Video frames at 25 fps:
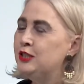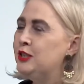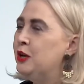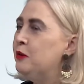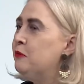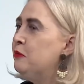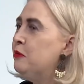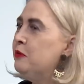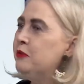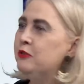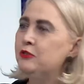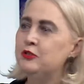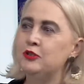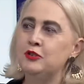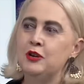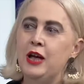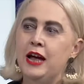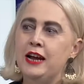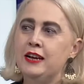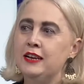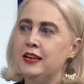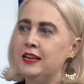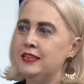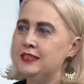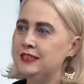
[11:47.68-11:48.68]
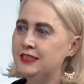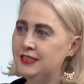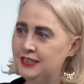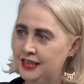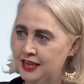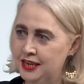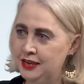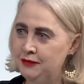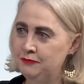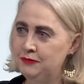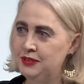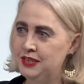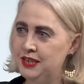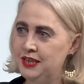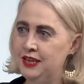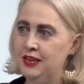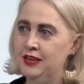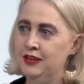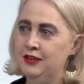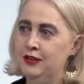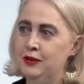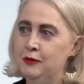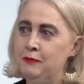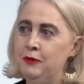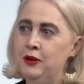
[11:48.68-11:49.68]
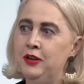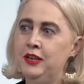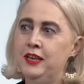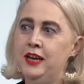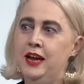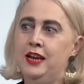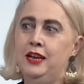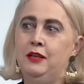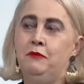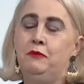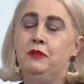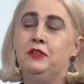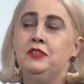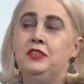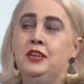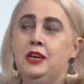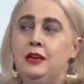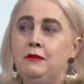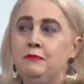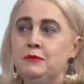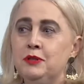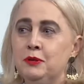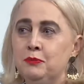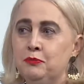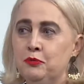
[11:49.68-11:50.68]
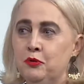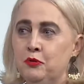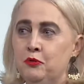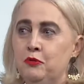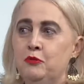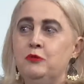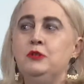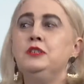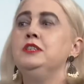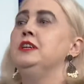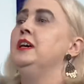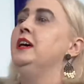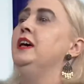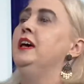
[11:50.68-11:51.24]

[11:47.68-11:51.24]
So we had teams here communicating with teams abroad.